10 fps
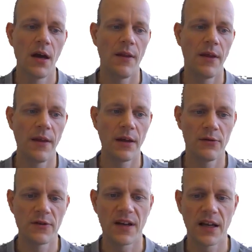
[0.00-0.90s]
And then they
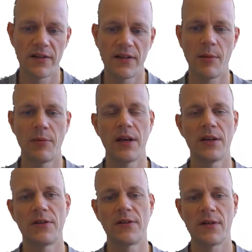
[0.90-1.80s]
use that as
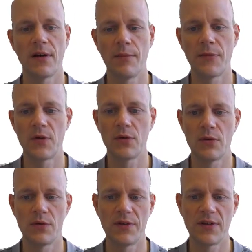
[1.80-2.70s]
templates
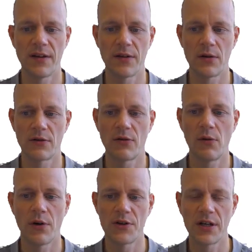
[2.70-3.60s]
to design the control
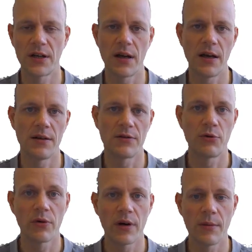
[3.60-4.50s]
logic and
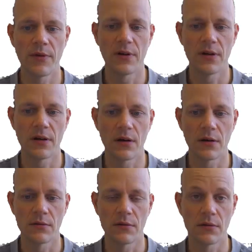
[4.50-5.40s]
program the
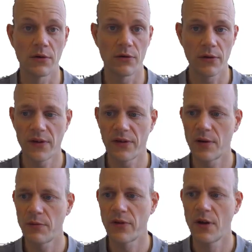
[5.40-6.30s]
control
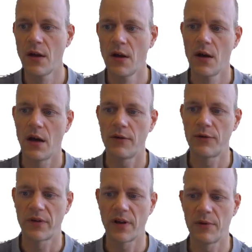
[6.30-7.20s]
systems. And for
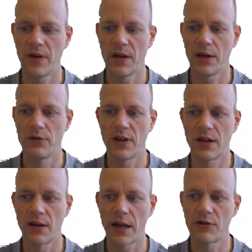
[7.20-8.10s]
example, they are
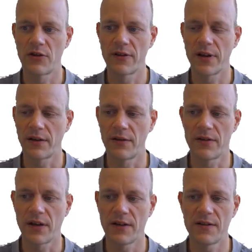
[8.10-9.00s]
using languages like
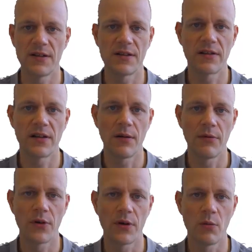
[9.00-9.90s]
this IC
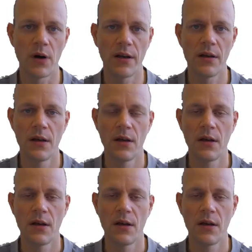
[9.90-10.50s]
61131